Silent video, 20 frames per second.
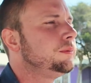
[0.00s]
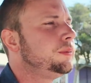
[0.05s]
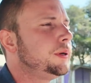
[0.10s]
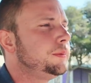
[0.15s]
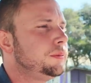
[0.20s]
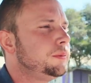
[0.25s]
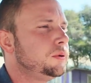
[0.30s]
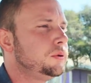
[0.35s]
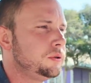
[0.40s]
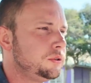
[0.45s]
of
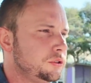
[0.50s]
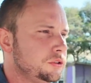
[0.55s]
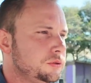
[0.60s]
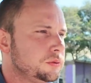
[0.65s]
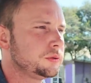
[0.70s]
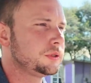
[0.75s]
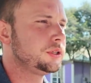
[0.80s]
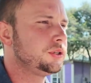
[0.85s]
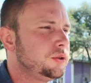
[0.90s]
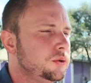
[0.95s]
people who just
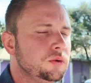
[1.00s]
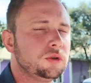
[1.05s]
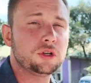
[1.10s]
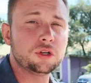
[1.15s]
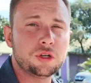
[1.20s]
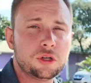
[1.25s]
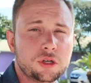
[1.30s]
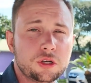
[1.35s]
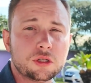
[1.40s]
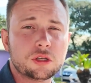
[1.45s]
really do
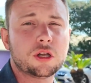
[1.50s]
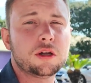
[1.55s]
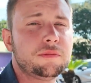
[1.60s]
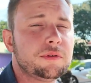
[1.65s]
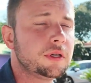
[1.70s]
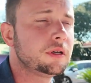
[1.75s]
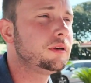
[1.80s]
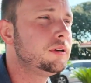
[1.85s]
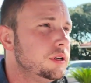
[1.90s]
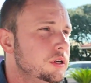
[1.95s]
good and love
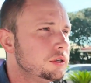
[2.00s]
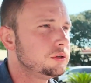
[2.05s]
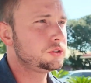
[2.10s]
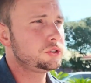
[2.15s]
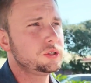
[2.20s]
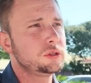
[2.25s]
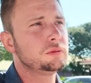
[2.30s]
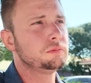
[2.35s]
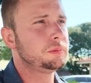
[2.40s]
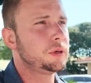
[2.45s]
it,
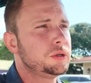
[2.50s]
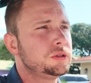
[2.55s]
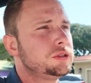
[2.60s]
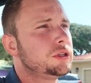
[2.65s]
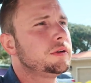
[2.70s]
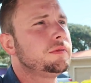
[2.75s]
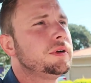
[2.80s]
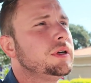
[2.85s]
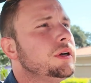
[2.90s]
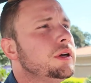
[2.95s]
sure, post
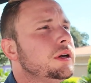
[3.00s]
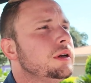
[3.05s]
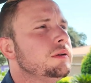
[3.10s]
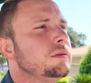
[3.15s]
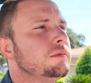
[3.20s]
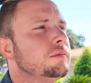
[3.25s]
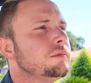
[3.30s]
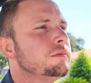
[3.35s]
every day.